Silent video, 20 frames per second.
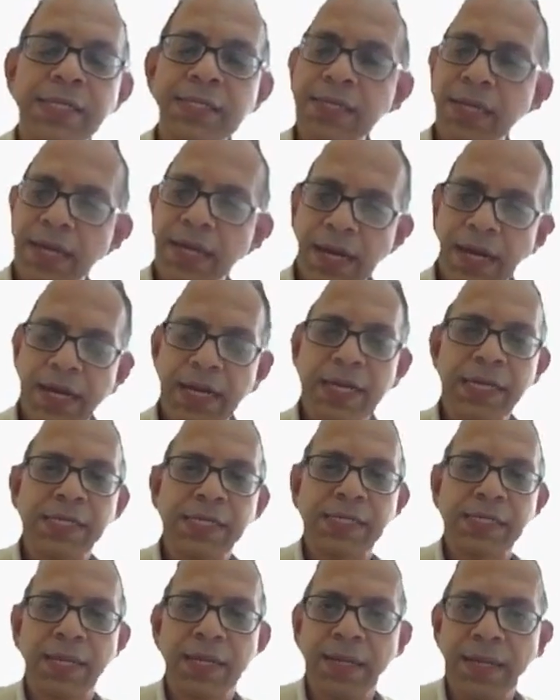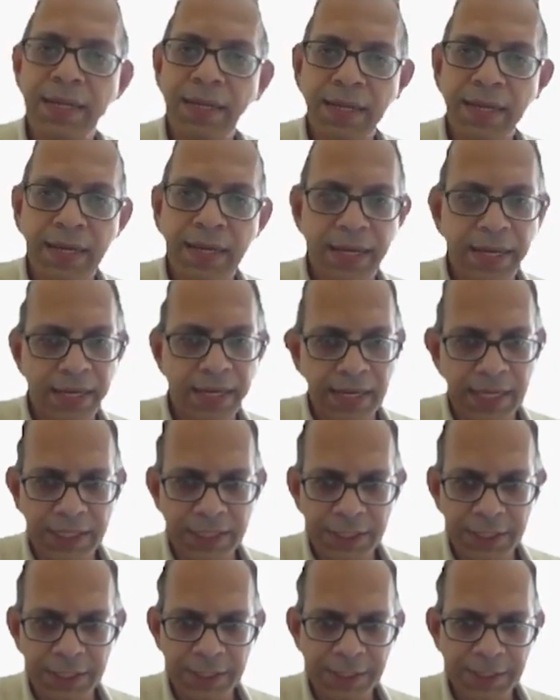is digital in
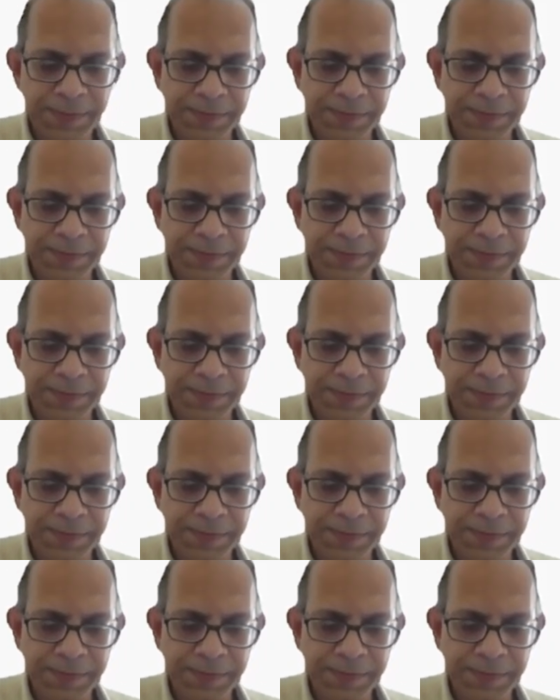nature.